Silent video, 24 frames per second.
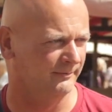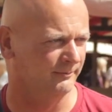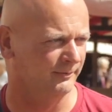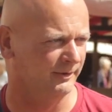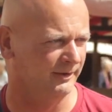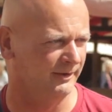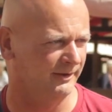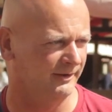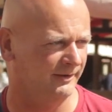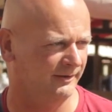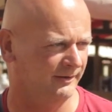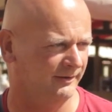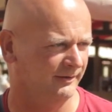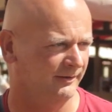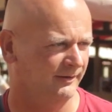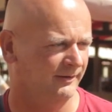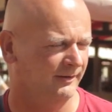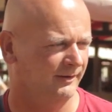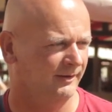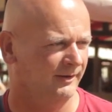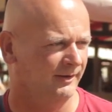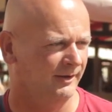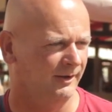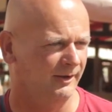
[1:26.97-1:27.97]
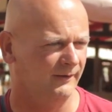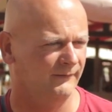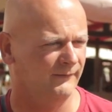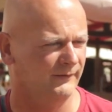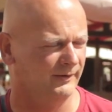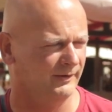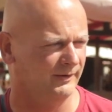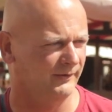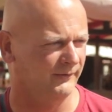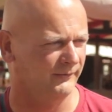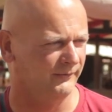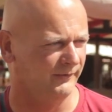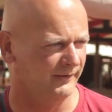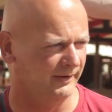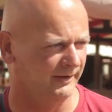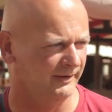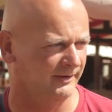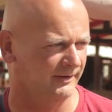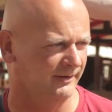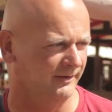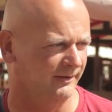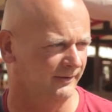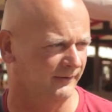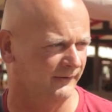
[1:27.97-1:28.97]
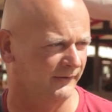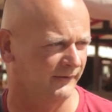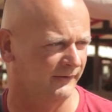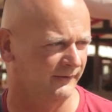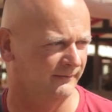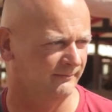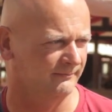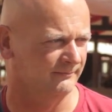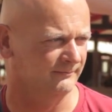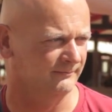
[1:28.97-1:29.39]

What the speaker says: the week, I think it's ridiculous.